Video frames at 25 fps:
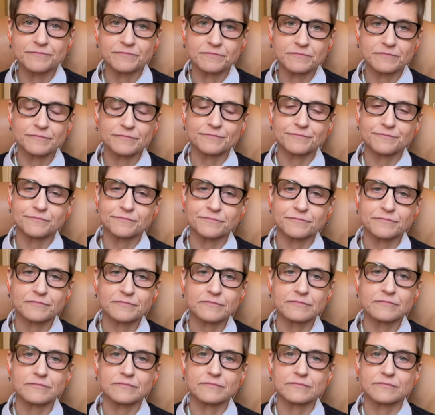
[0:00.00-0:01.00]

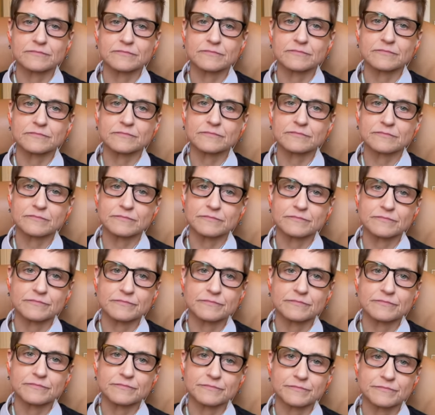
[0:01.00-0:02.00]

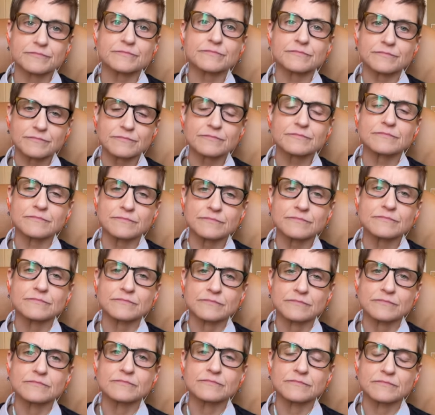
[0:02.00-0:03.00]

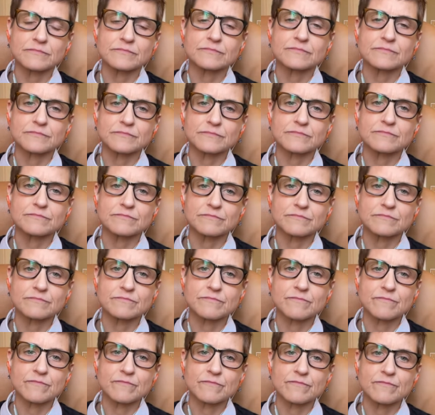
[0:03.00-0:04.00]

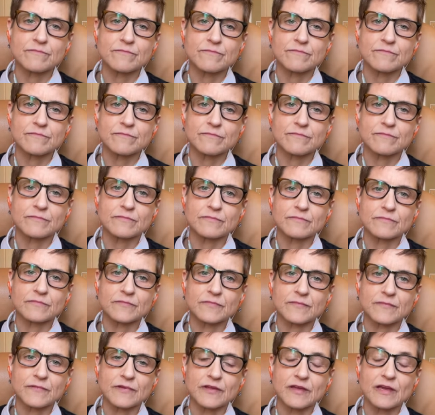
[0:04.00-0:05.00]

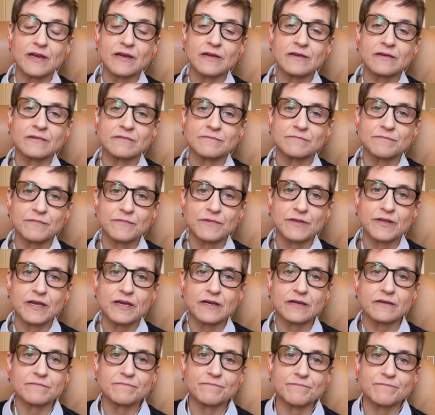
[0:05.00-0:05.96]
(not speaking)